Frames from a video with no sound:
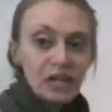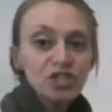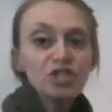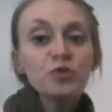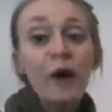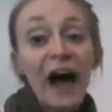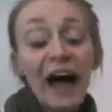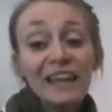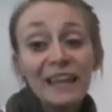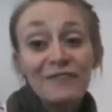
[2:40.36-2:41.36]
to
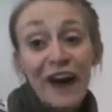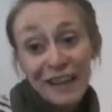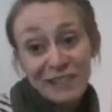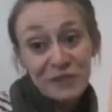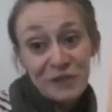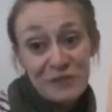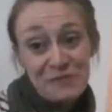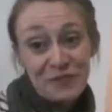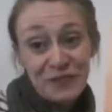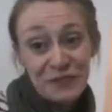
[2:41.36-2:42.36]
I love ice
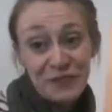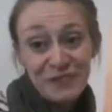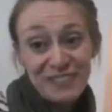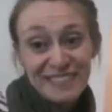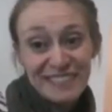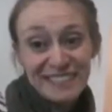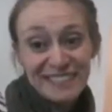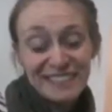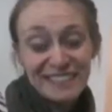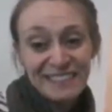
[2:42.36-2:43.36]
cream for 3
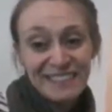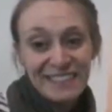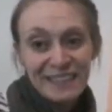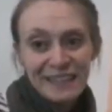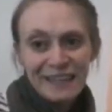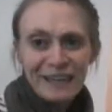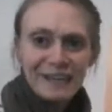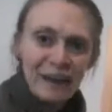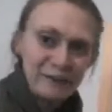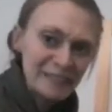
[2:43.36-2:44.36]
reasons.
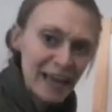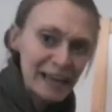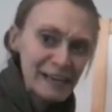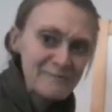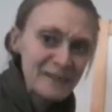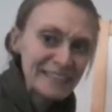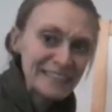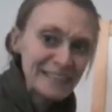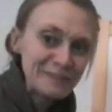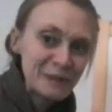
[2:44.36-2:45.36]
Now is that going to make
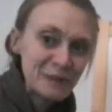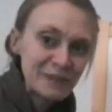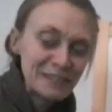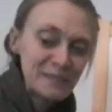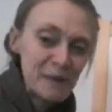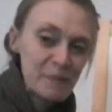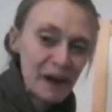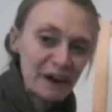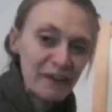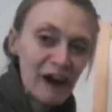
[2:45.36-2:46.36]
sense with the rest of my
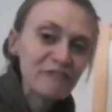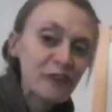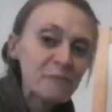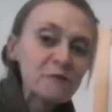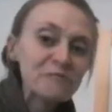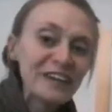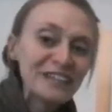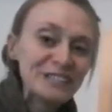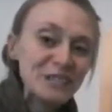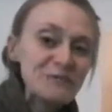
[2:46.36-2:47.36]
paragraph? Let me read
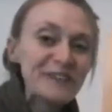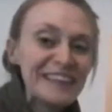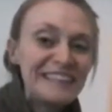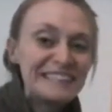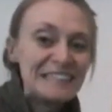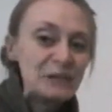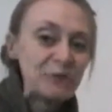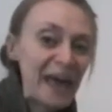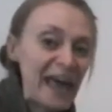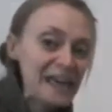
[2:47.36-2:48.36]
it to you and let's see,
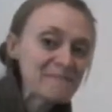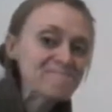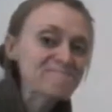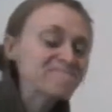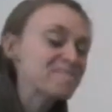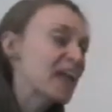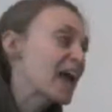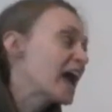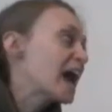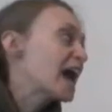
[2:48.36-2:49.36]
okay?
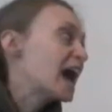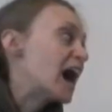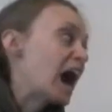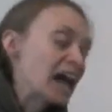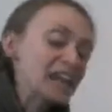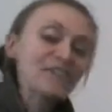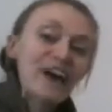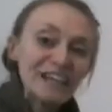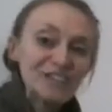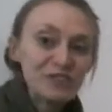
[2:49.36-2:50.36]
I love
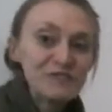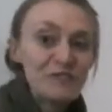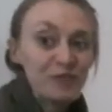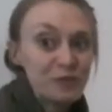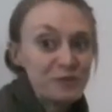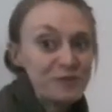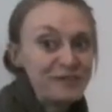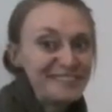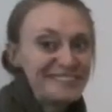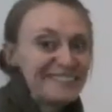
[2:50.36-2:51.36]
ice cream for 3
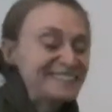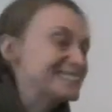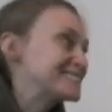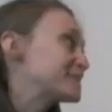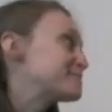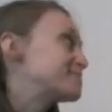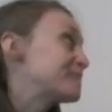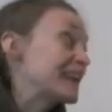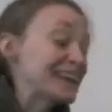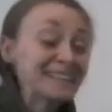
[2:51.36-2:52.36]
reasons.
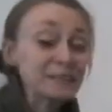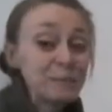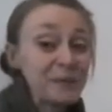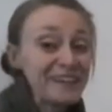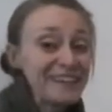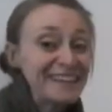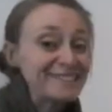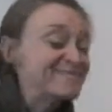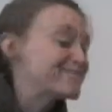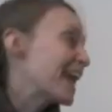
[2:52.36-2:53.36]
It is
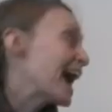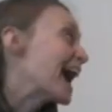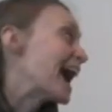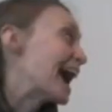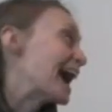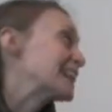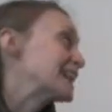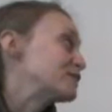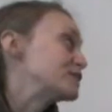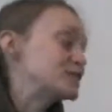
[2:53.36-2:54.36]
pretty. I
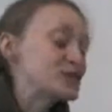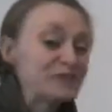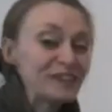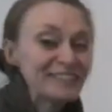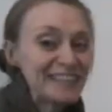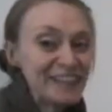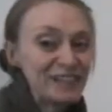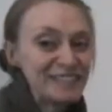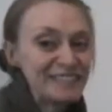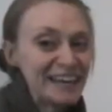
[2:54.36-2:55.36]
love the snowflakes and
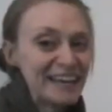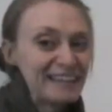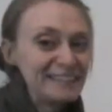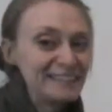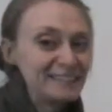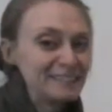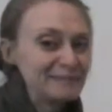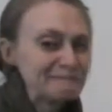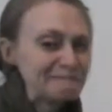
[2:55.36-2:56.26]
their designs.